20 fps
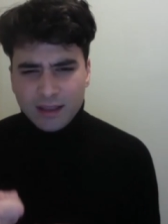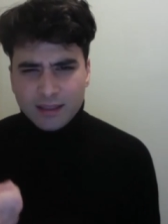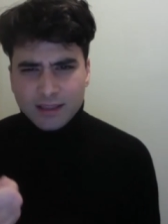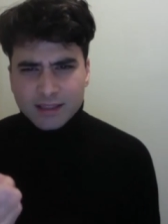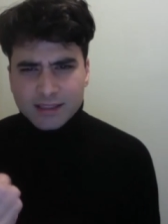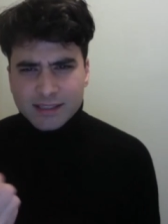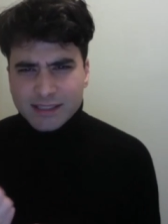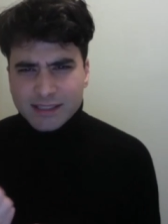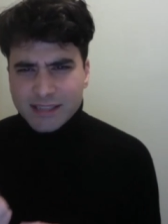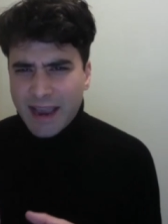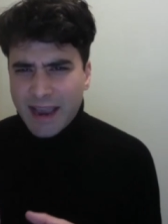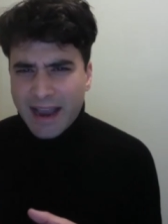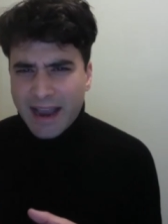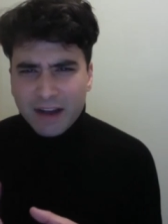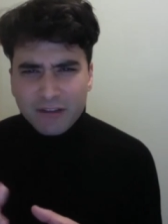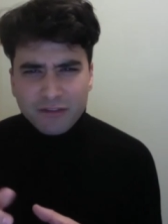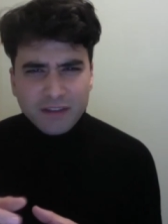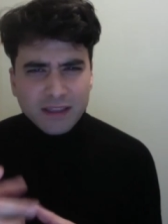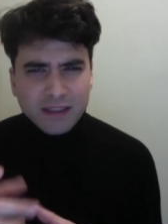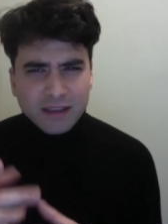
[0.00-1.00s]
this
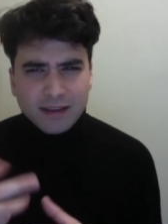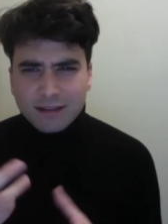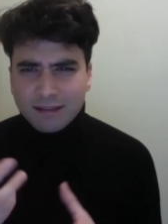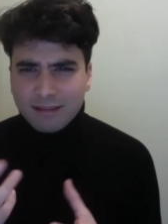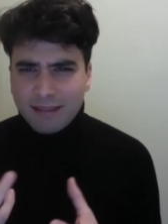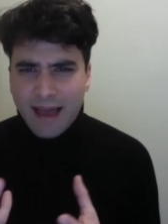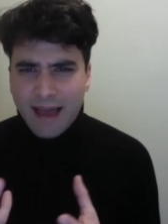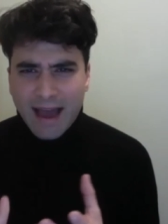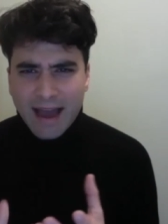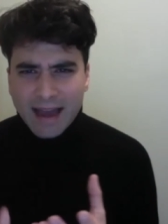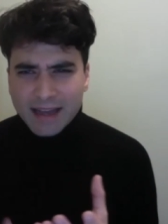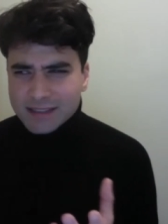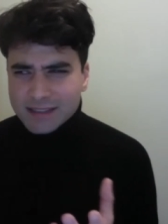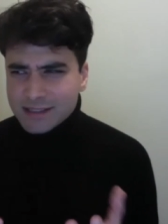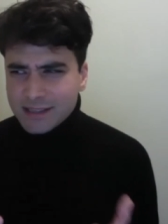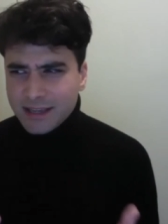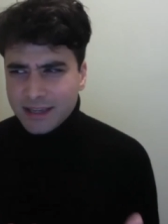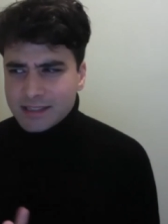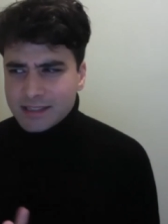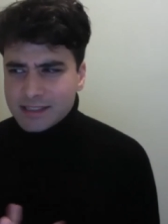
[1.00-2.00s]
taffy
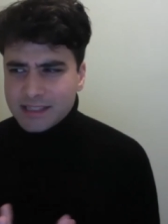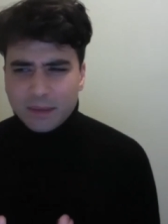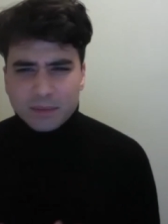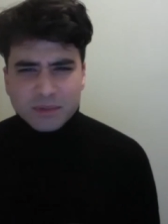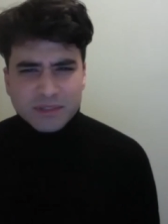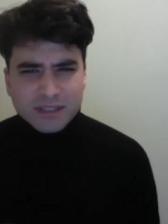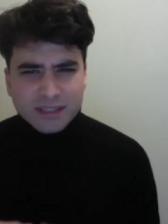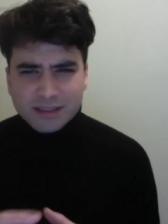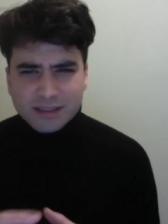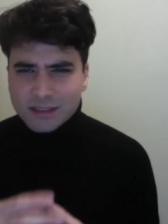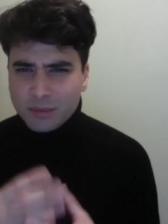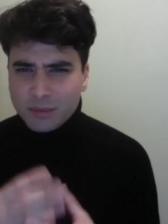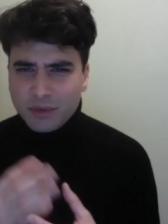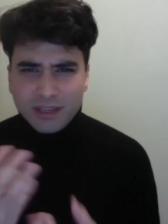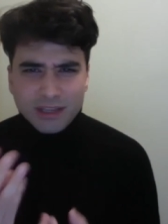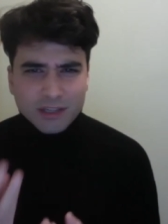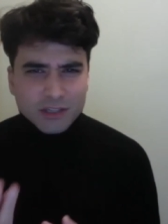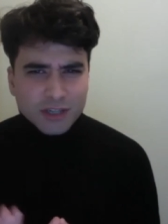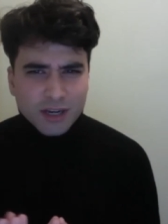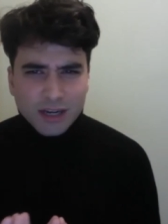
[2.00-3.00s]
glass like substance, and we
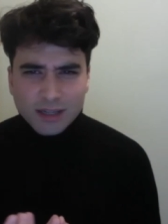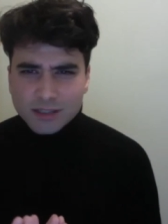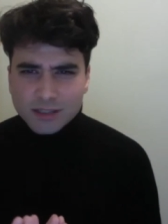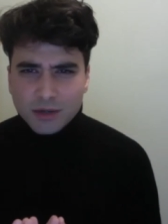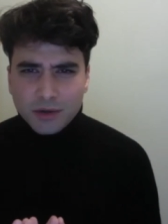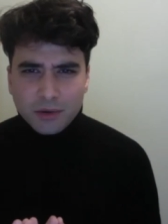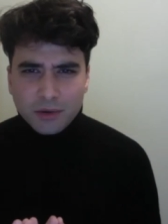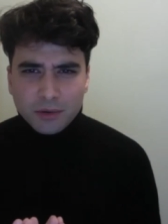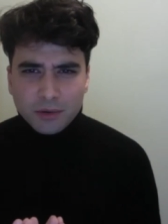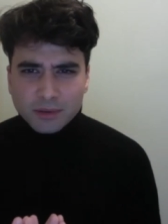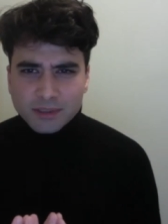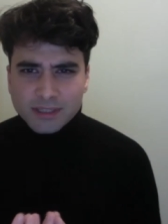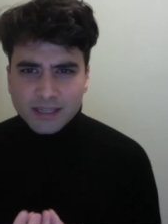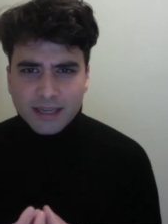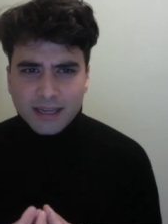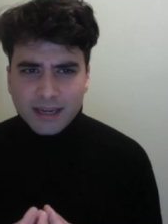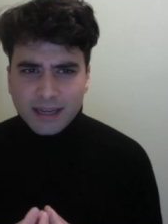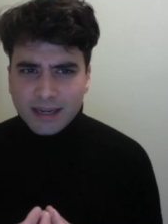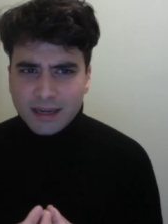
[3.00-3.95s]
each got to hold it.